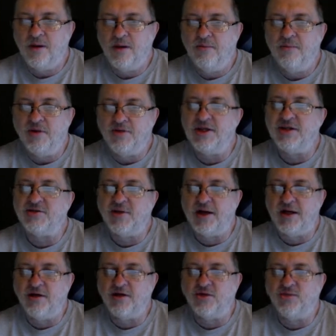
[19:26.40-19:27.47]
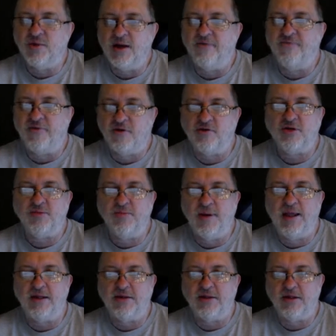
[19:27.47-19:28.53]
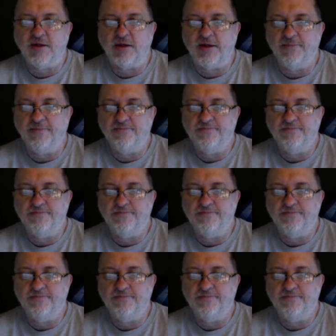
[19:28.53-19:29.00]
But this right here is when I first met Terry.